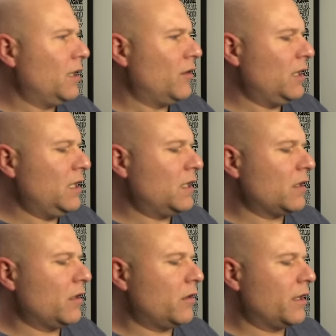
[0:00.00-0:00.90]

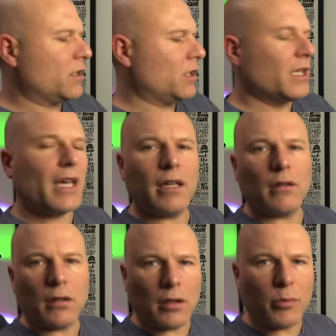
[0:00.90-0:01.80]
these are actually
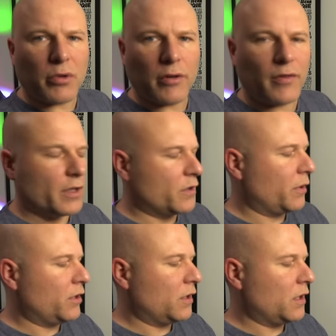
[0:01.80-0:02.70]
Kale low profile
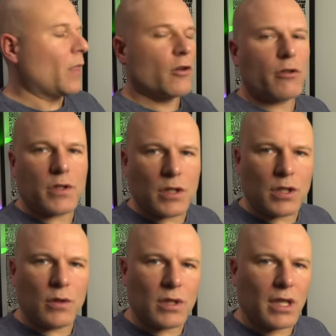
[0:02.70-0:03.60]
switches. Across the
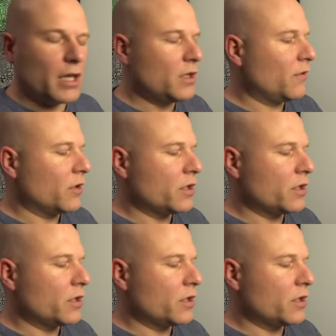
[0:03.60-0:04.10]
two sides, you've got a